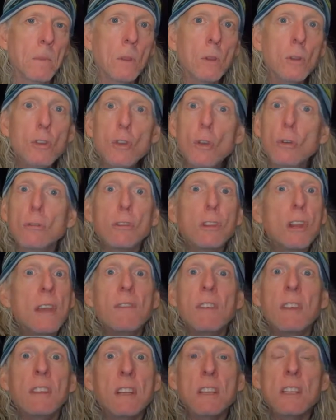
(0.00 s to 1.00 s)
You're
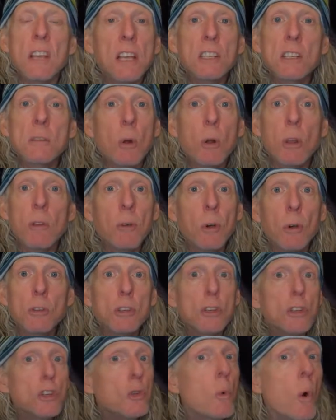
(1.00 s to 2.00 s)
living the testimony,
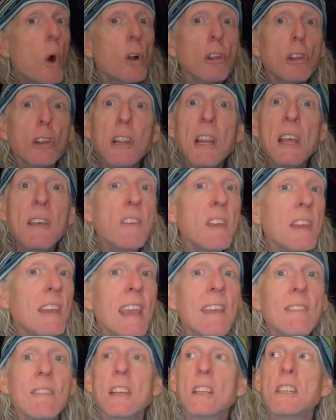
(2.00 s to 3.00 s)
folks. You are living
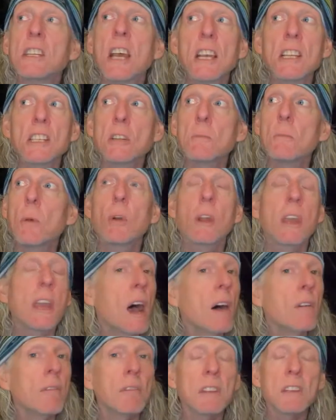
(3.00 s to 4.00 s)
in the testimony
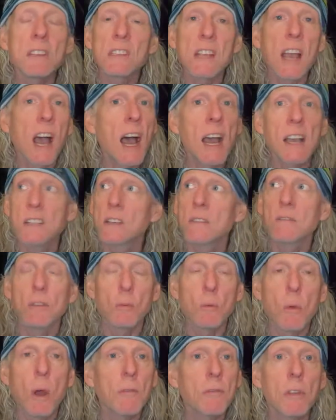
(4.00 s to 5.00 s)
of the skies, of
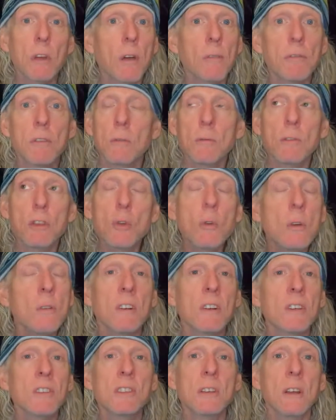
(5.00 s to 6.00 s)
the
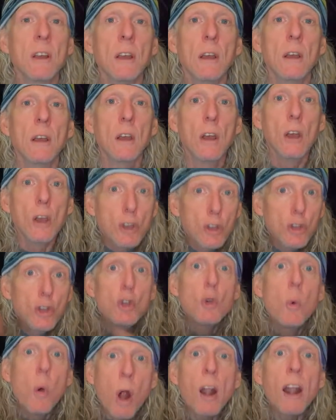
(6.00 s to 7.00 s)
universe.
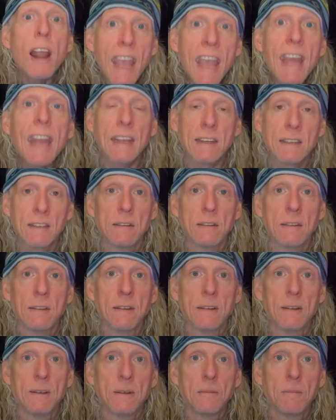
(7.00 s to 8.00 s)
You are in it.
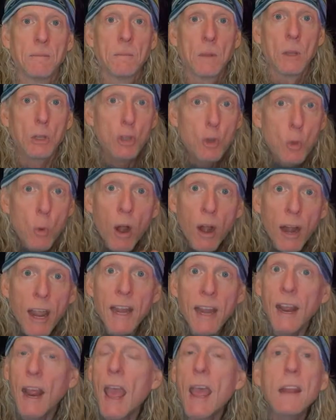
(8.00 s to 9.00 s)
You are
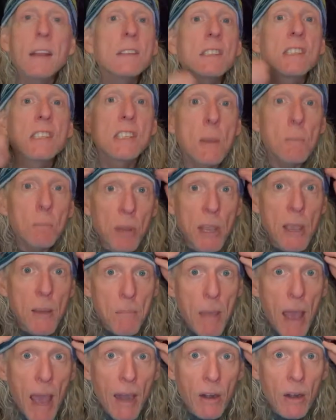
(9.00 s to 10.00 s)
in it. And it's simply a
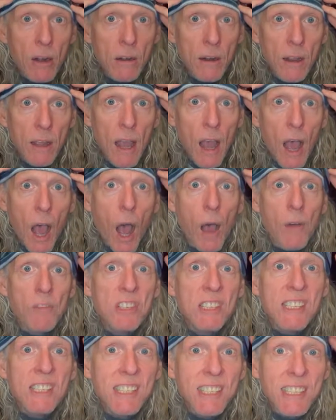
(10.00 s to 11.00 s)
matter of
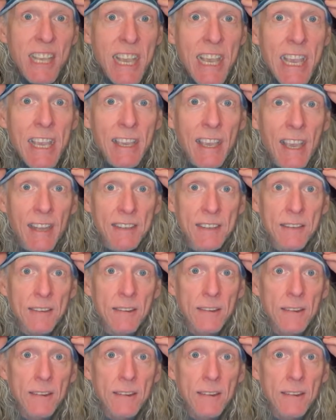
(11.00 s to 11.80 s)
seeing it.